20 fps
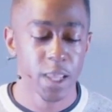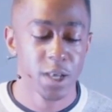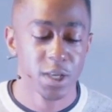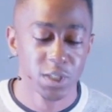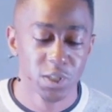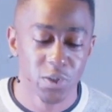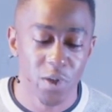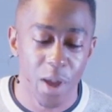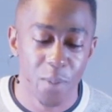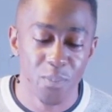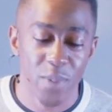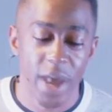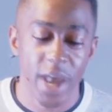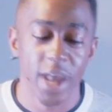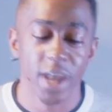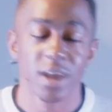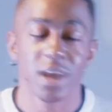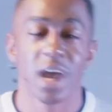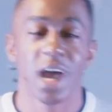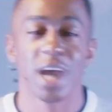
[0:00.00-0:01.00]
So
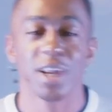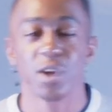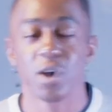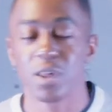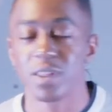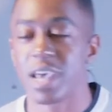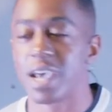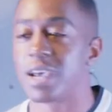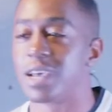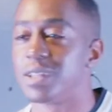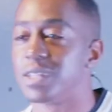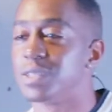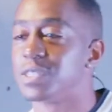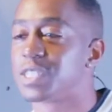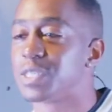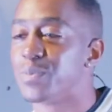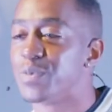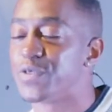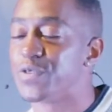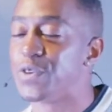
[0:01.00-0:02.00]
I know that
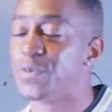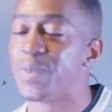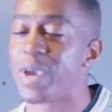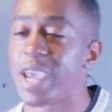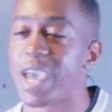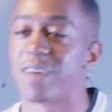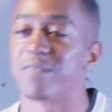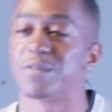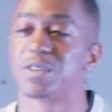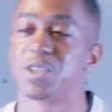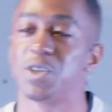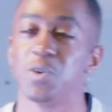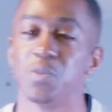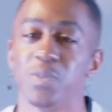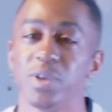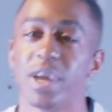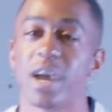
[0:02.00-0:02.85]
some of you may have tuned me